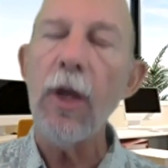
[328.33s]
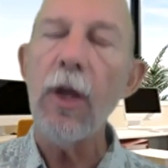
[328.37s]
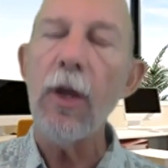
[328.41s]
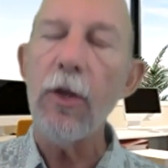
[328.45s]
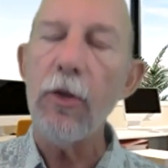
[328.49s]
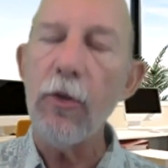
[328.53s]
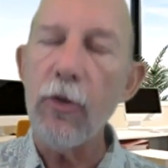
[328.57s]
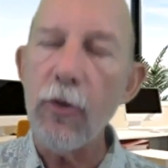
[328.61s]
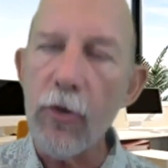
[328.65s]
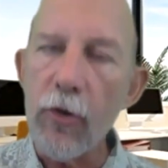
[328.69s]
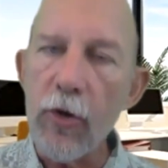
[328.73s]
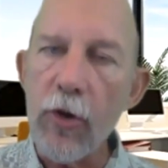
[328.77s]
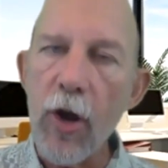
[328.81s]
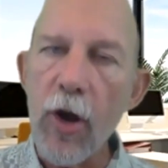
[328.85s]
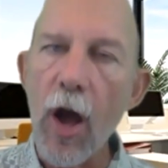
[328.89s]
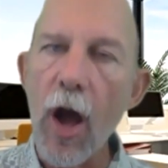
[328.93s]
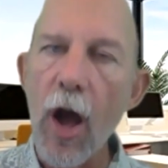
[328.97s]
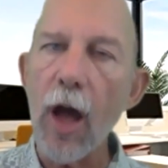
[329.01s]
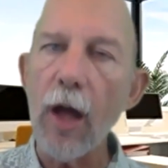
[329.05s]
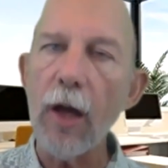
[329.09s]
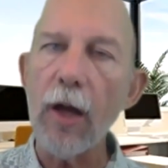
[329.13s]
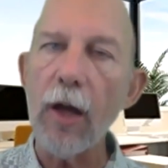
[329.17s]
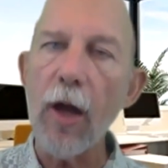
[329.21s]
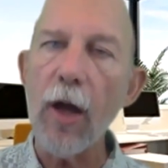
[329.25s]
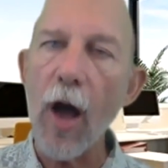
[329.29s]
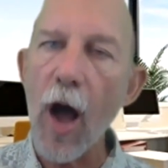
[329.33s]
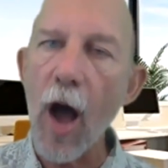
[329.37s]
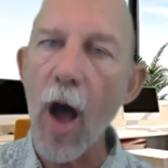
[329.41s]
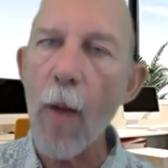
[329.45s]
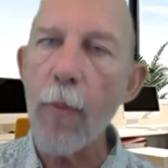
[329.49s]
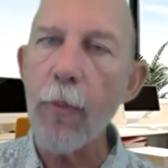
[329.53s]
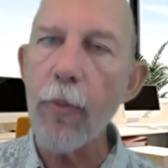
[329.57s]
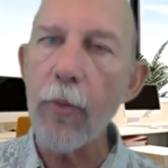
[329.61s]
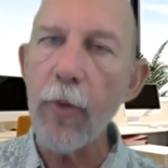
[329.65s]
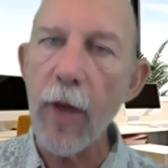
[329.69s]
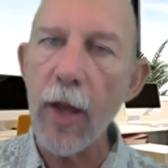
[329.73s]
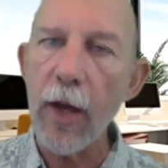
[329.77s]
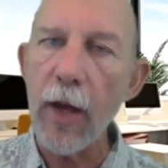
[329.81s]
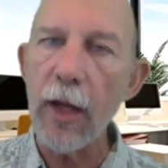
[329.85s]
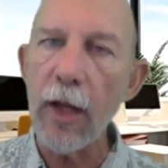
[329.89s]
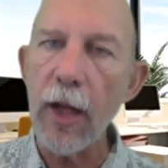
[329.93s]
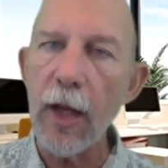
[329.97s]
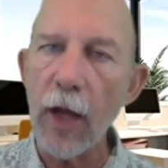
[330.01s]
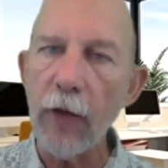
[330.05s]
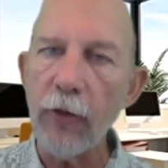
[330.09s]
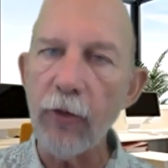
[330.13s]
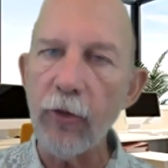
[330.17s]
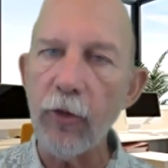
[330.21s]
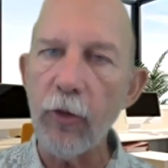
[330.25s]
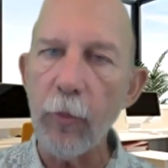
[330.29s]
you're not operating
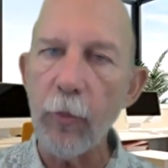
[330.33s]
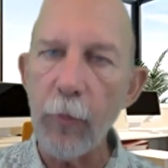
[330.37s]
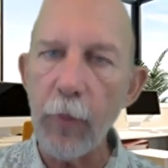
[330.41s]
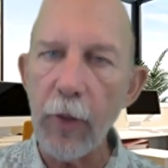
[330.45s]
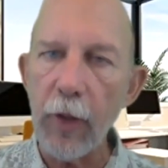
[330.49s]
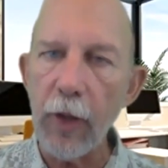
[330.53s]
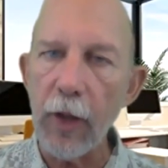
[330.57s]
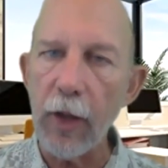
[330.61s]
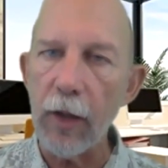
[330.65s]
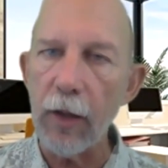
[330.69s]
at your peak.